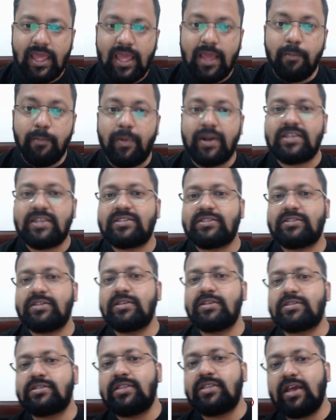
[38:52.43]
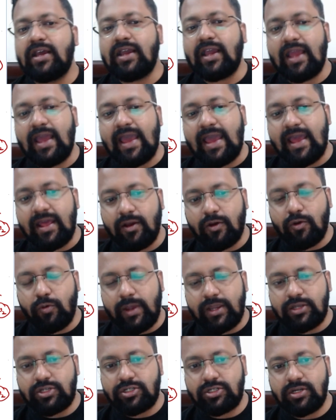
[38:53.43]
But since the
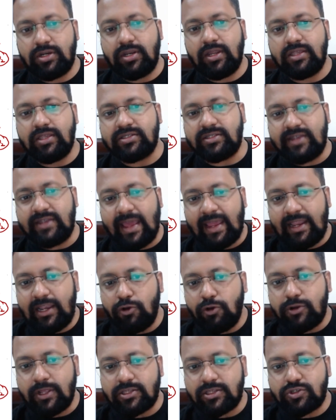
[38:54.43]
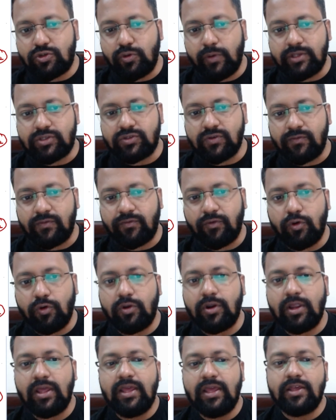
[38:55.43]
question is dilute H2SO4,